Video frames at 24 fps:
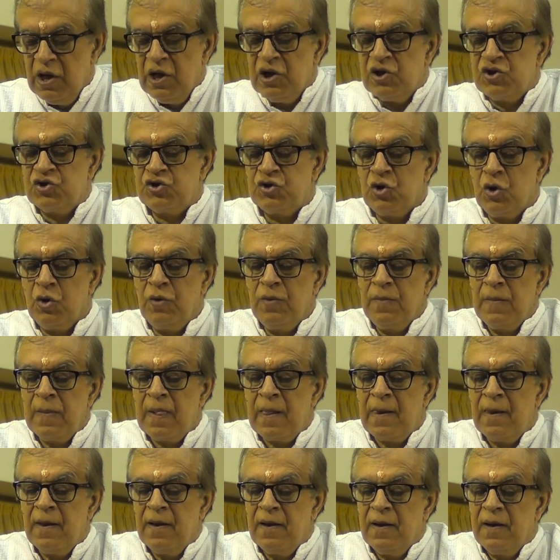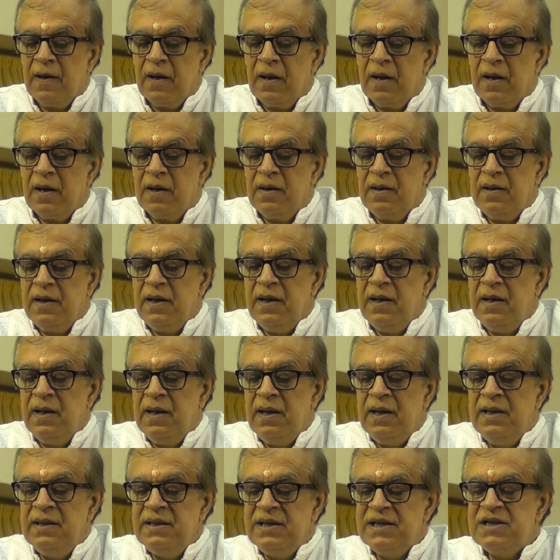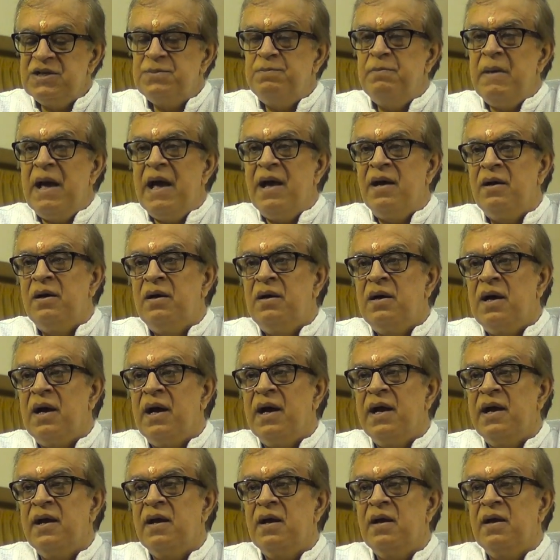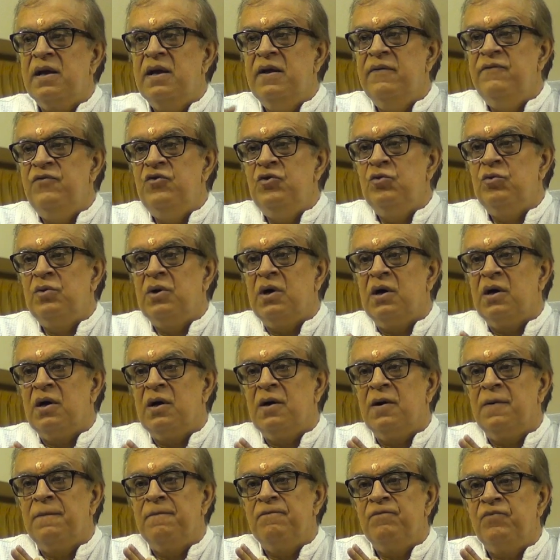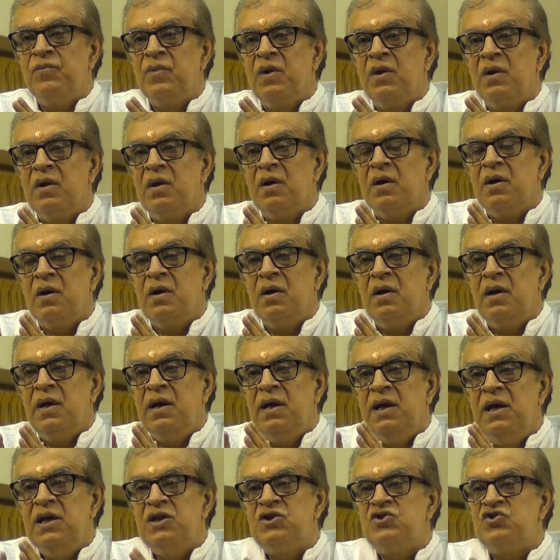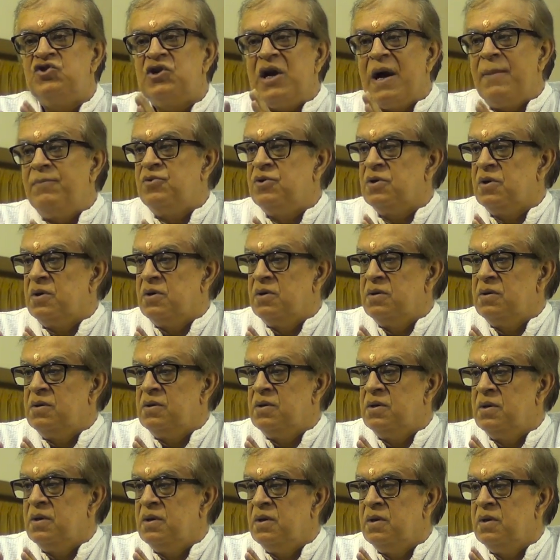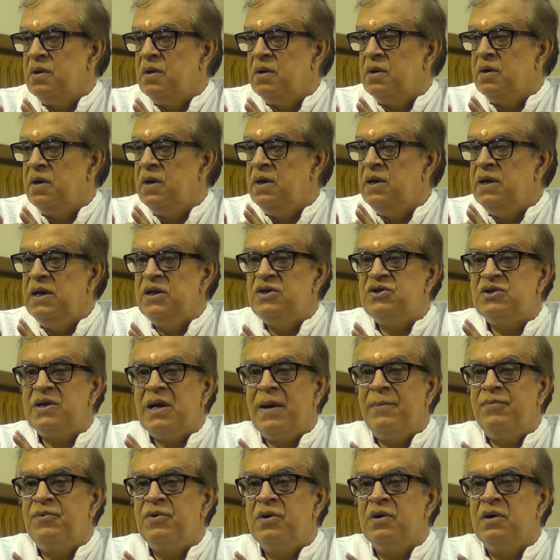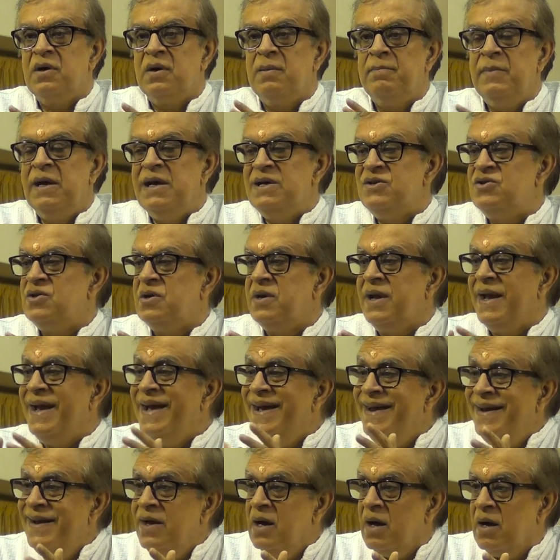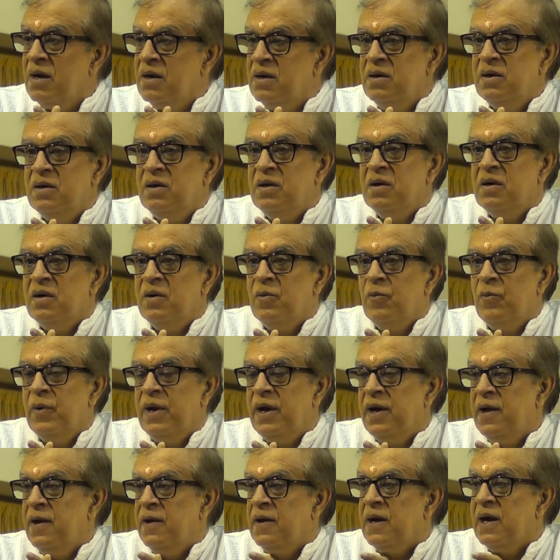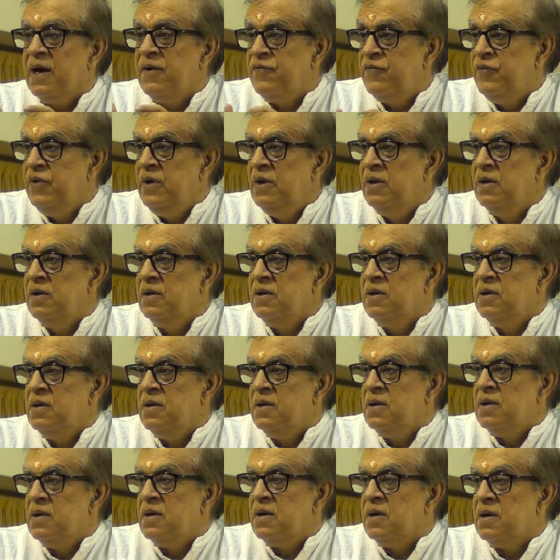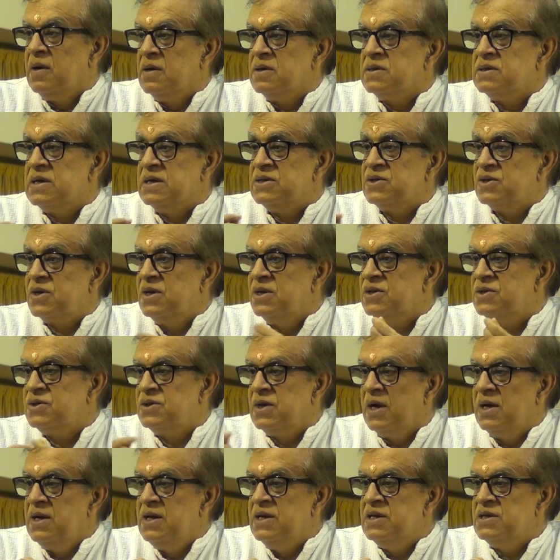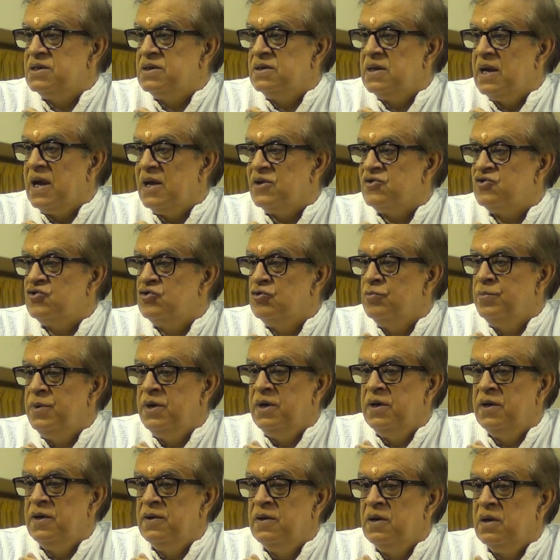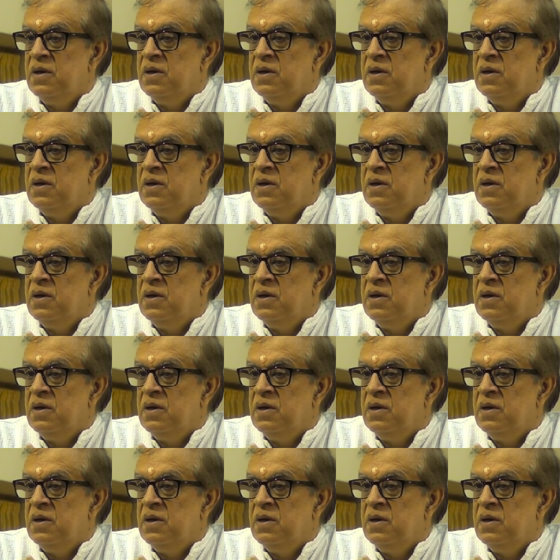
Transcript: So, in this manner, I give you each chapter, a major area where I feel Sanskrit studies has to be